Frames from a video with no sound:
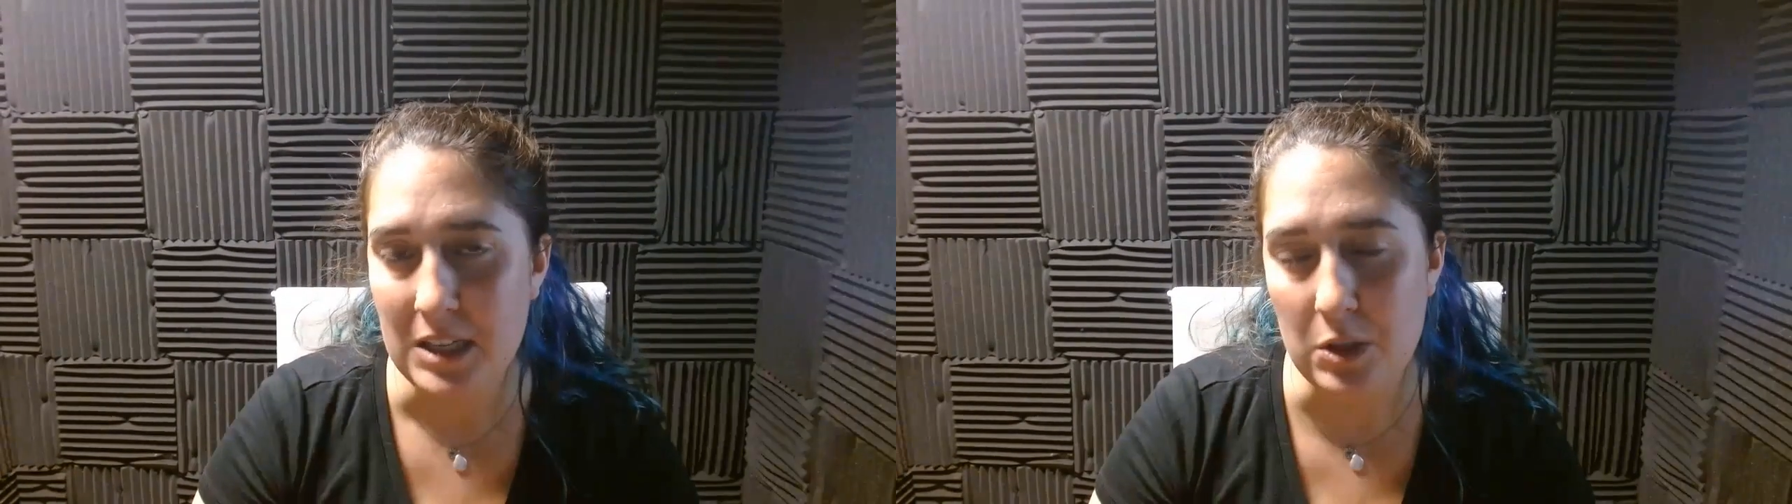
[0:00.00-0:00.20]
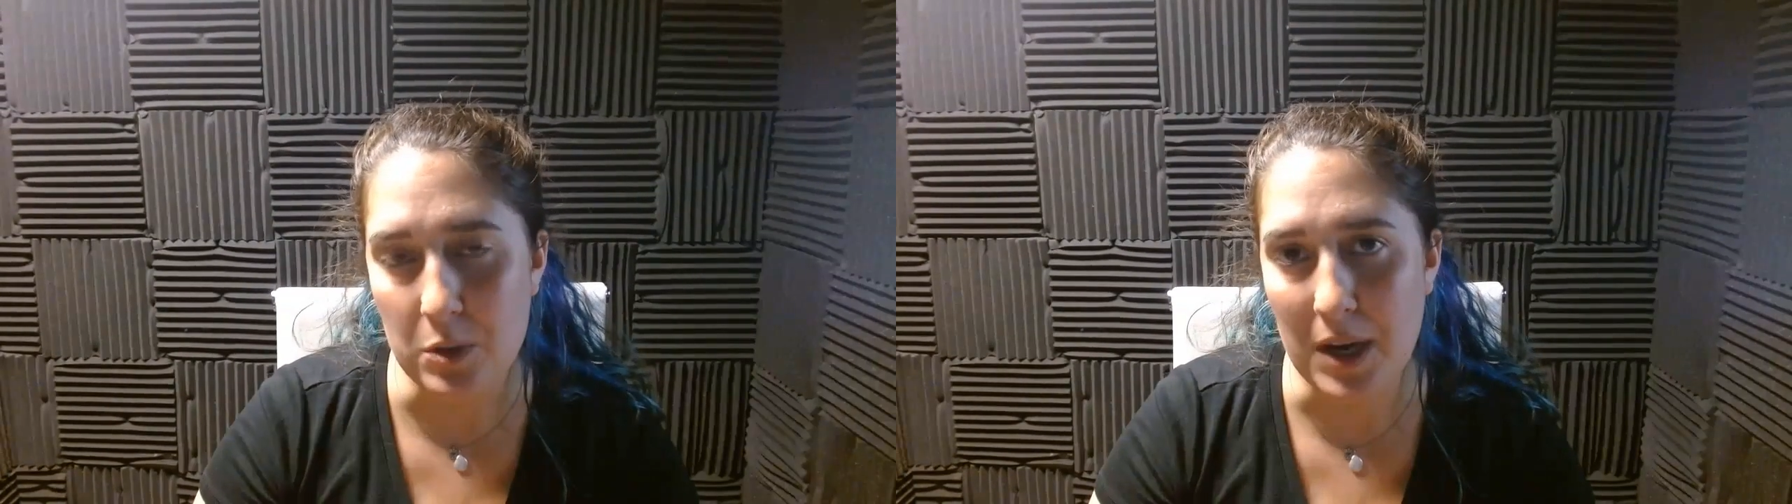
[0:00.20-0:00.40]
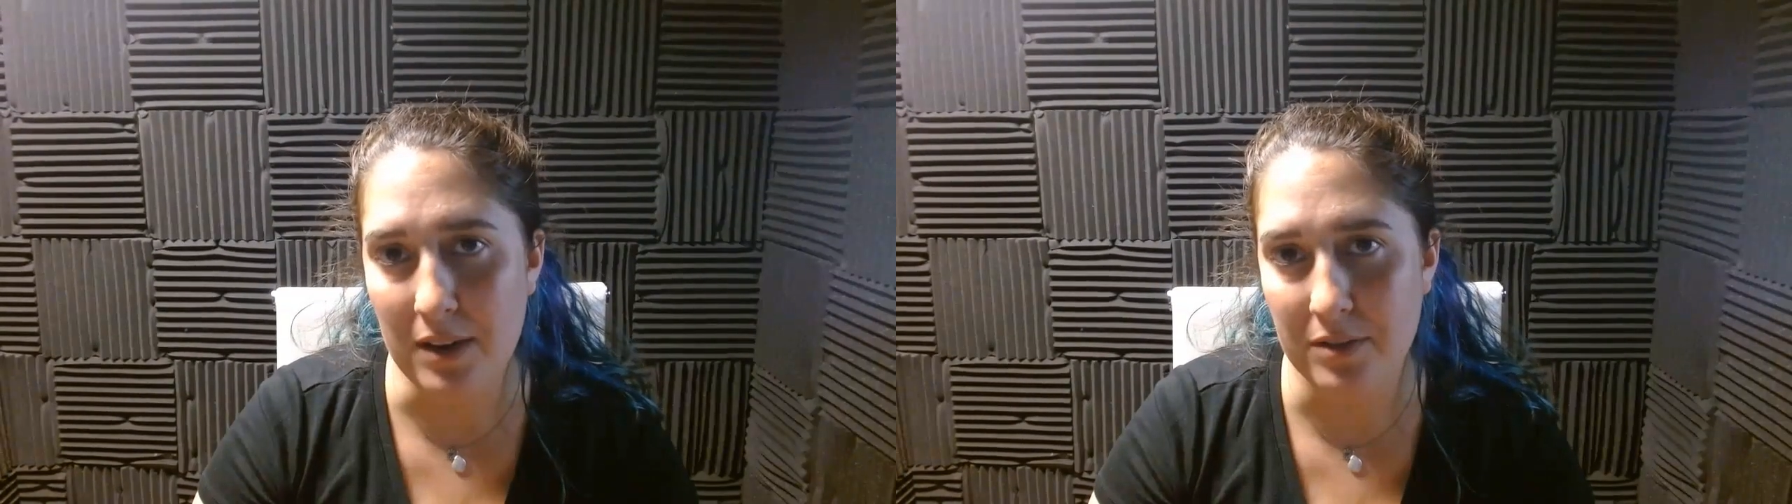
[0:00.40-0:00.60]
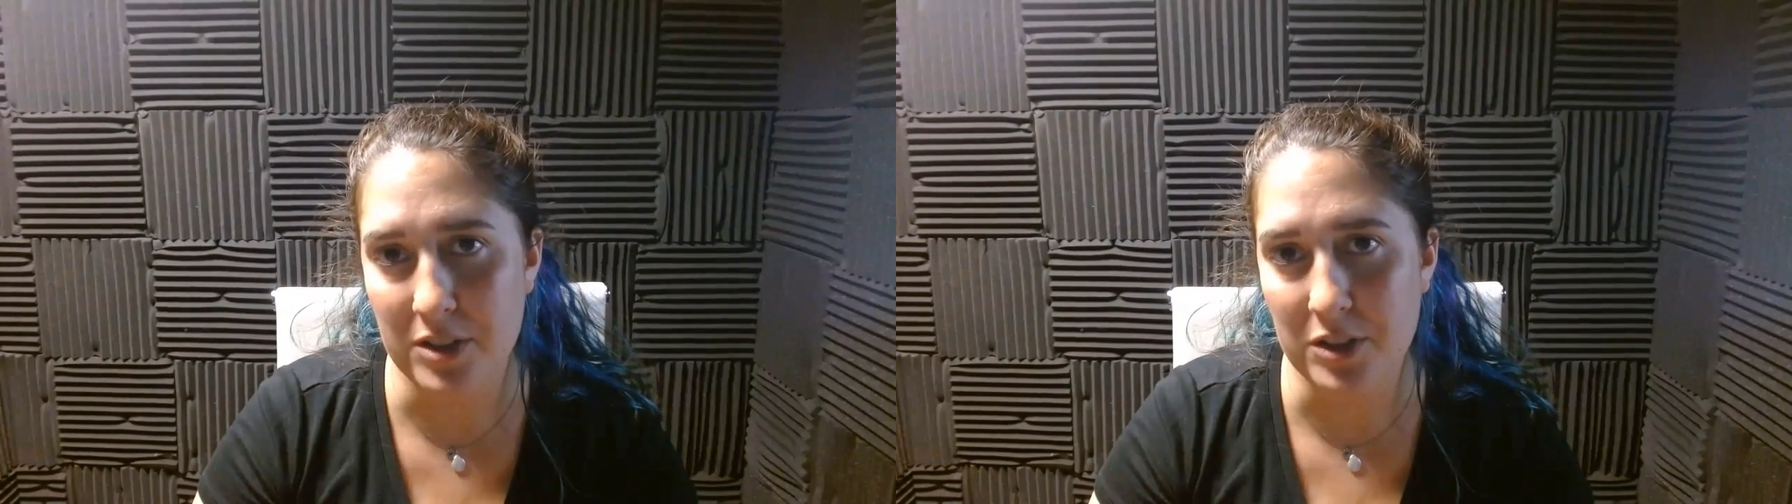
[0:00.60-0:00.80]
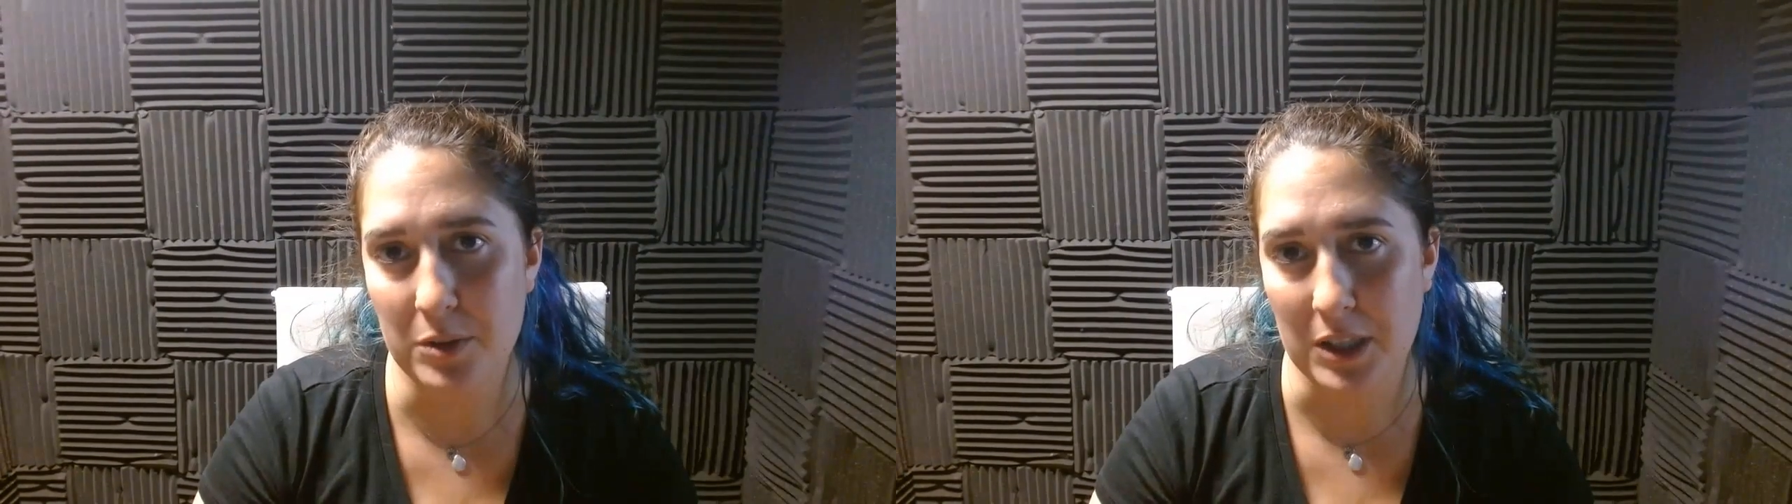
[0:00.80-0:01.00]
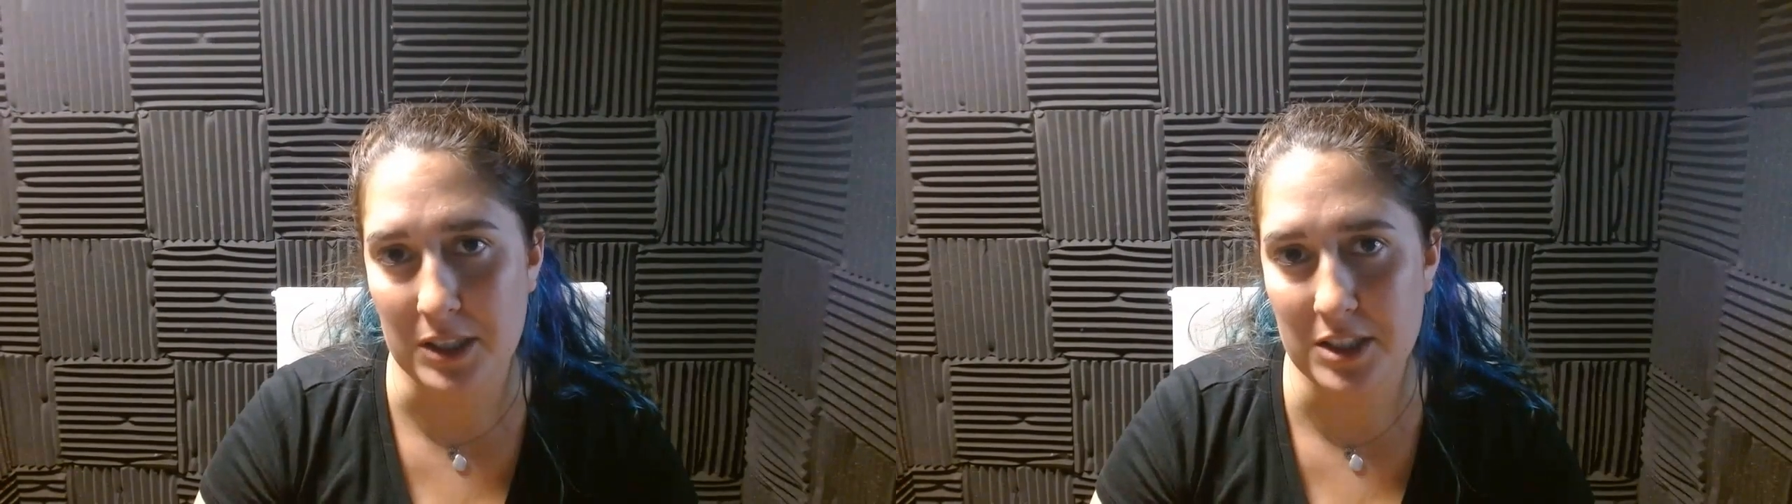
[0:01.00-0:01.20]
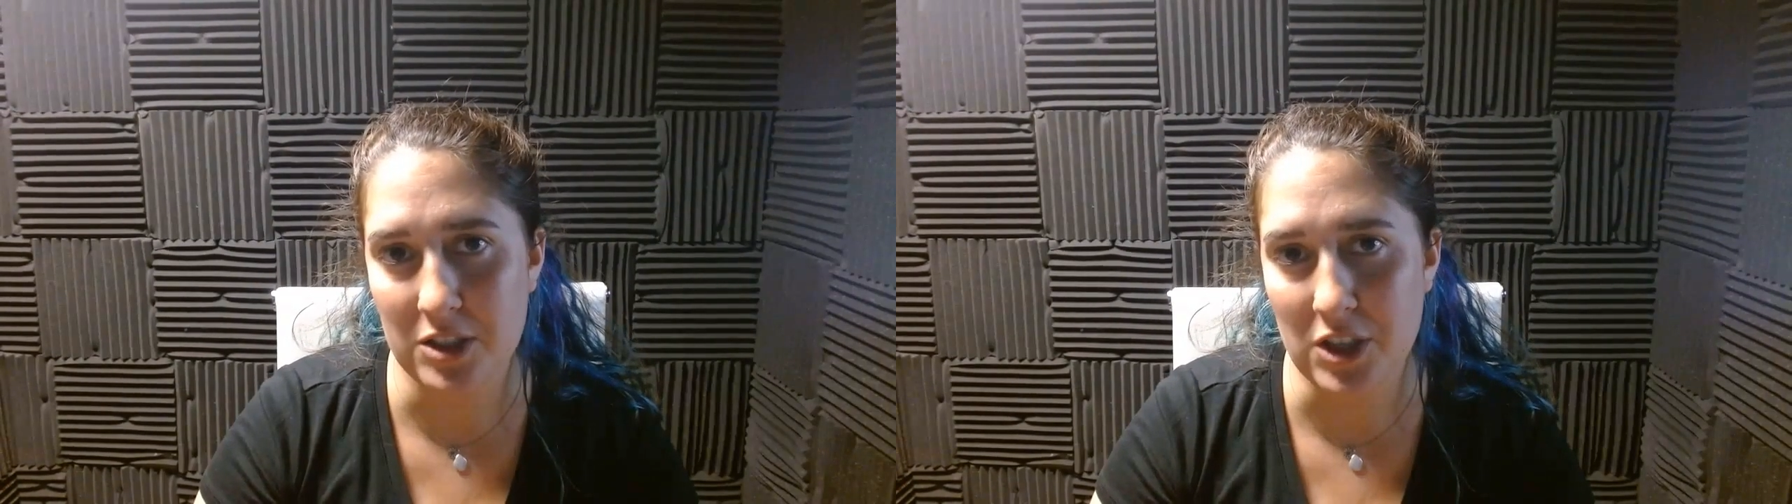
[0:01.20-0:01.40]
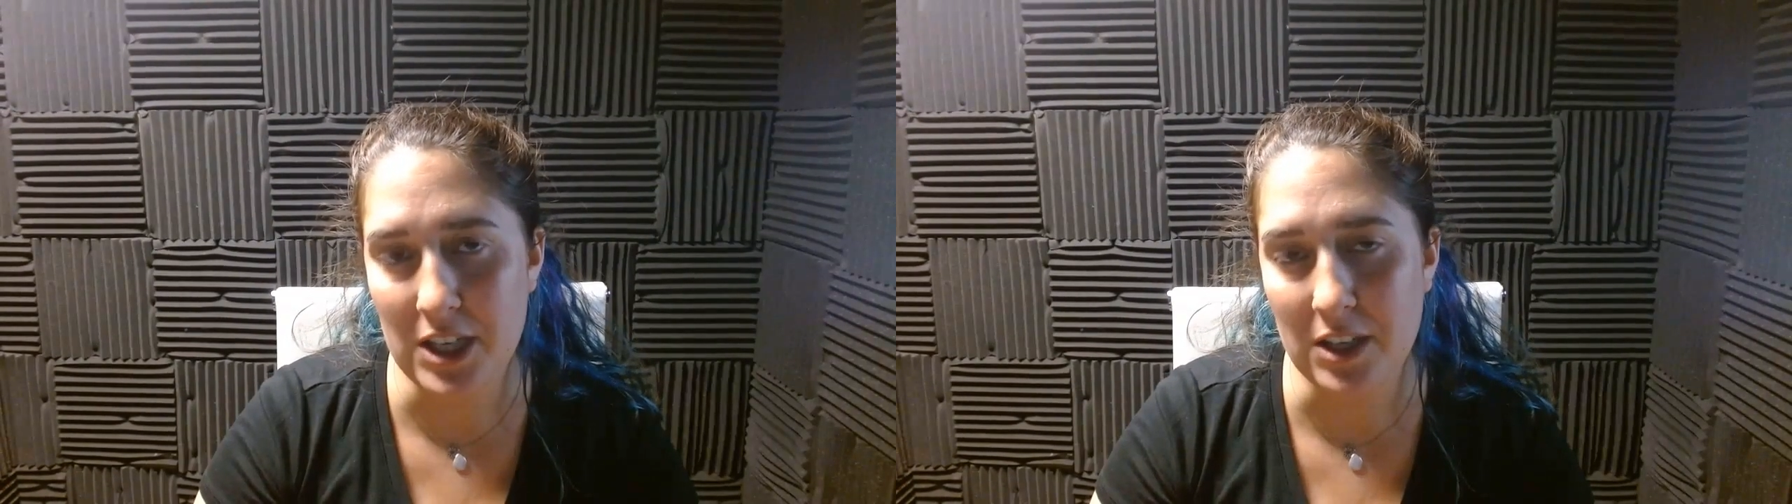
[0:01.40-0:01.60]
you have to
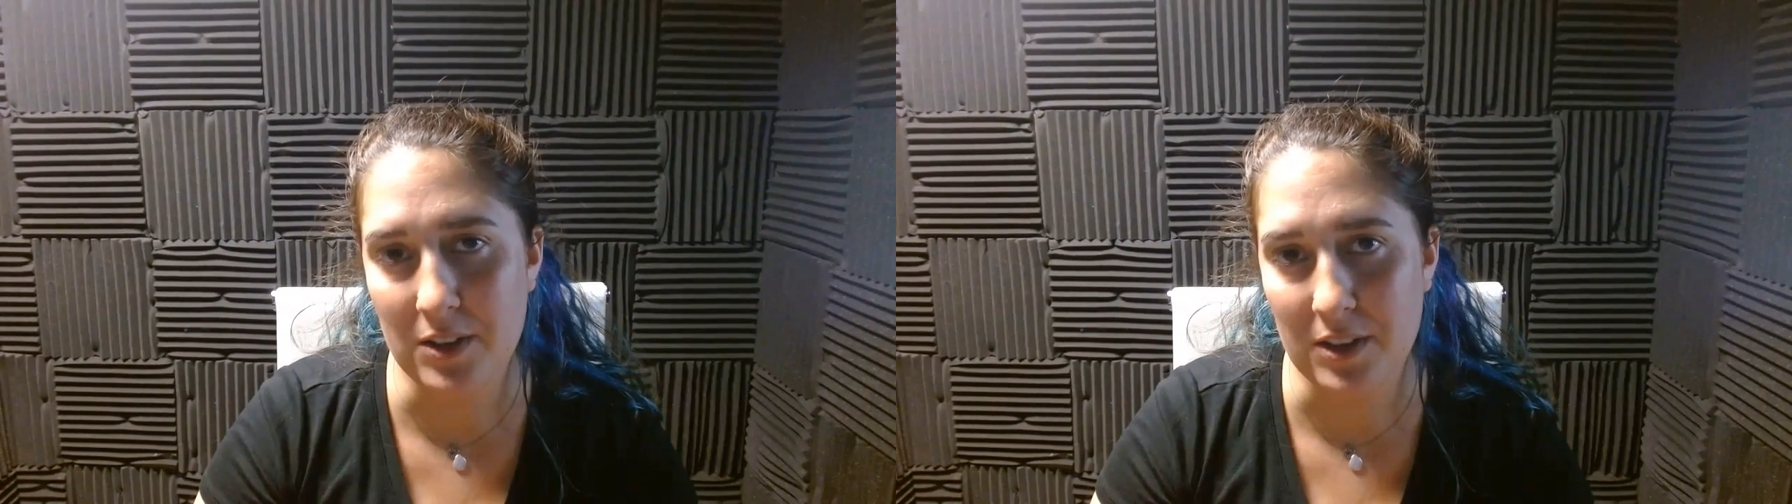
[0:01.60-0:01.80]
concentrate on